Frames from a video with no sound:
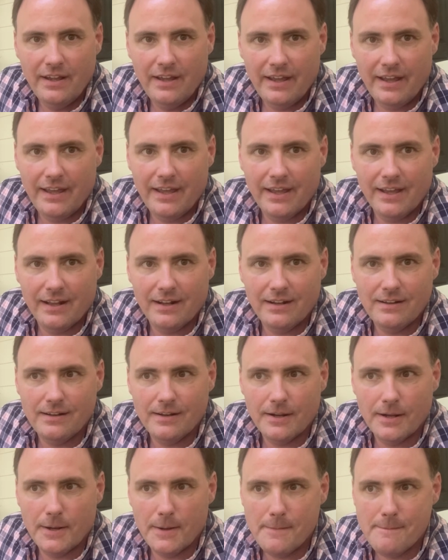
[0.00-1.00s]
And
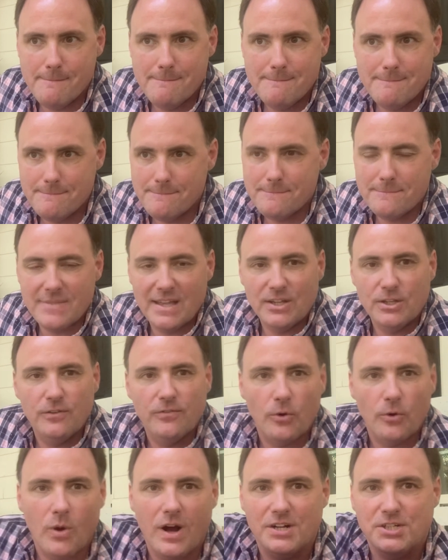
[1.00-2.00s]
thank you
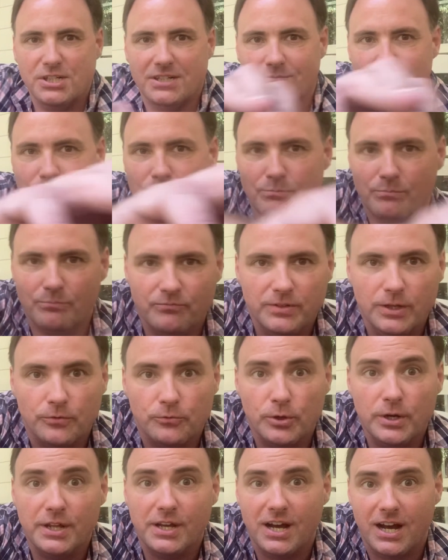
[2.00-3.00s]
for watching. Feel
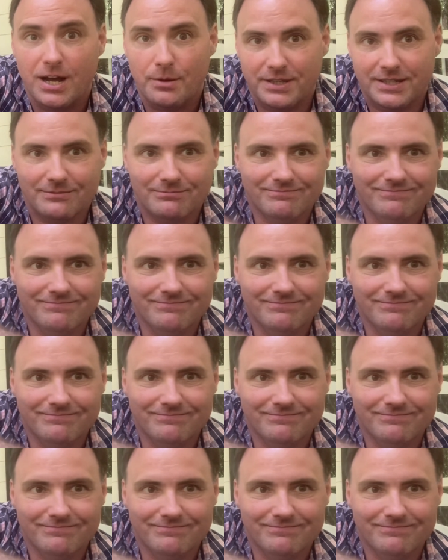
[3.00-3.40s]
free to comment.